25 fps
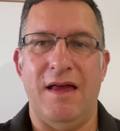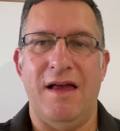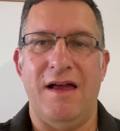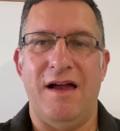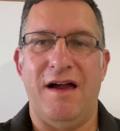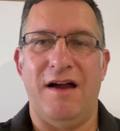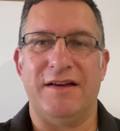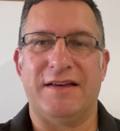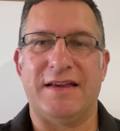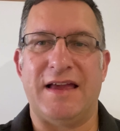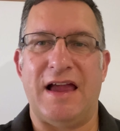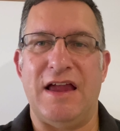
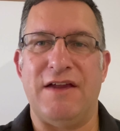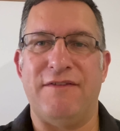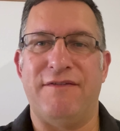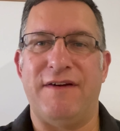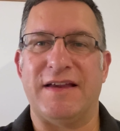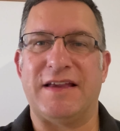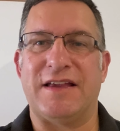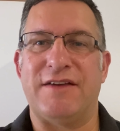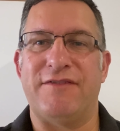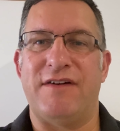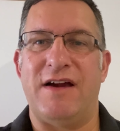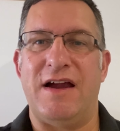Okay,
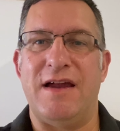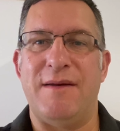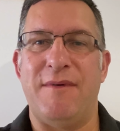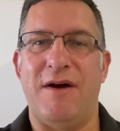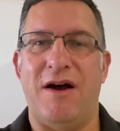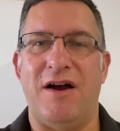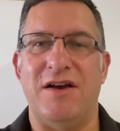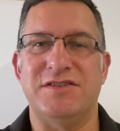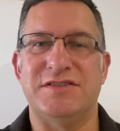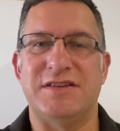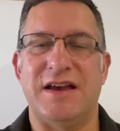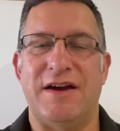thank you very
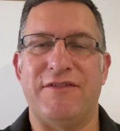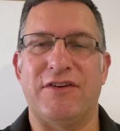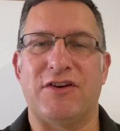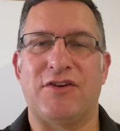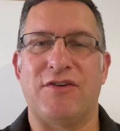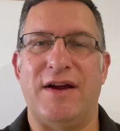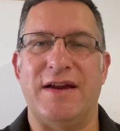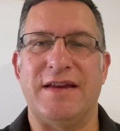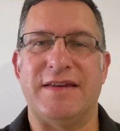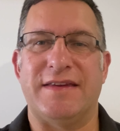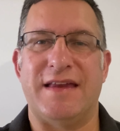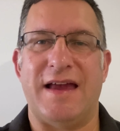much. Have a
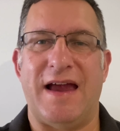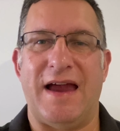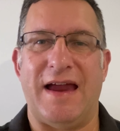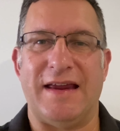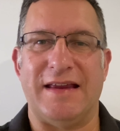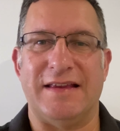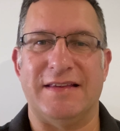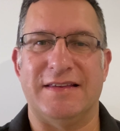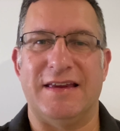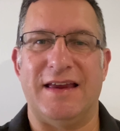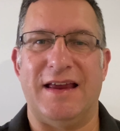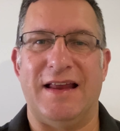great
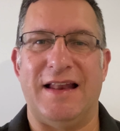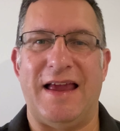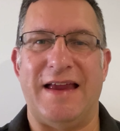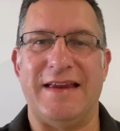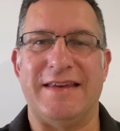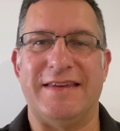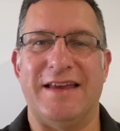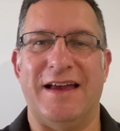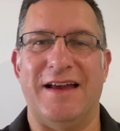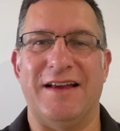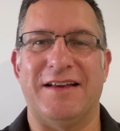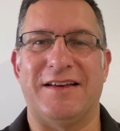day. See you
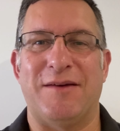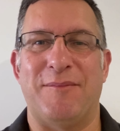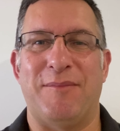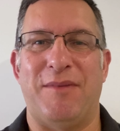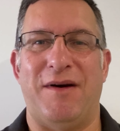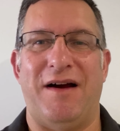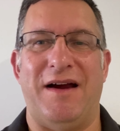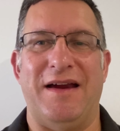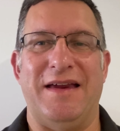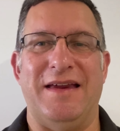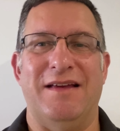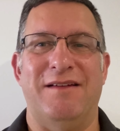later.
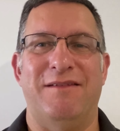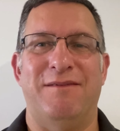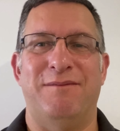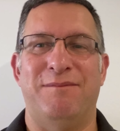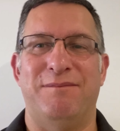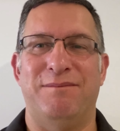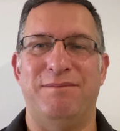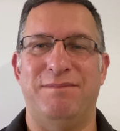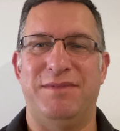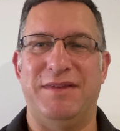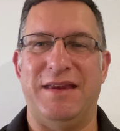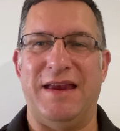Goodbye.
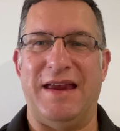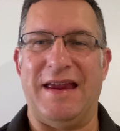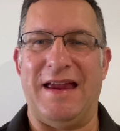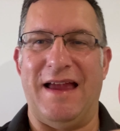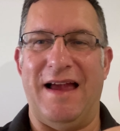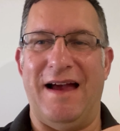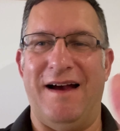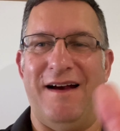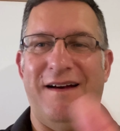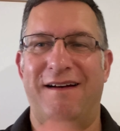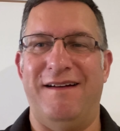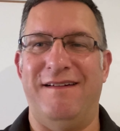See ya.